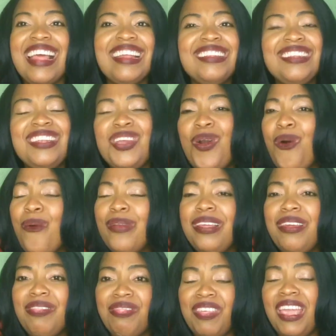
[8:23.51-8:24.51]
That's the
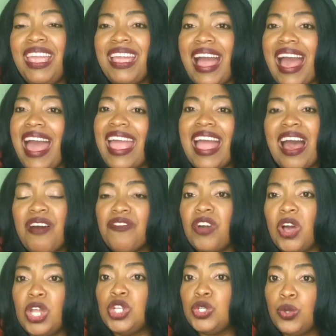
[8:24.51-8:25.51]
only thing I
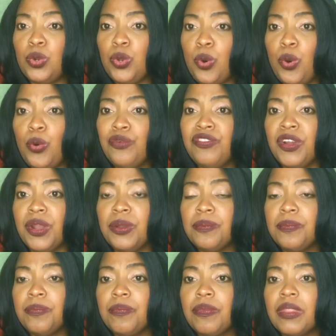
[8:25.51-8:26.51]
have control
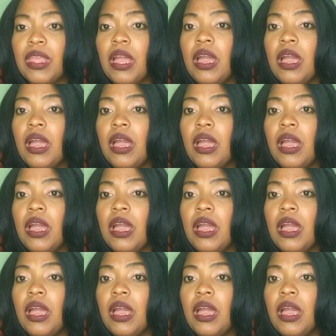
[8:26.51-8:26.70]
over.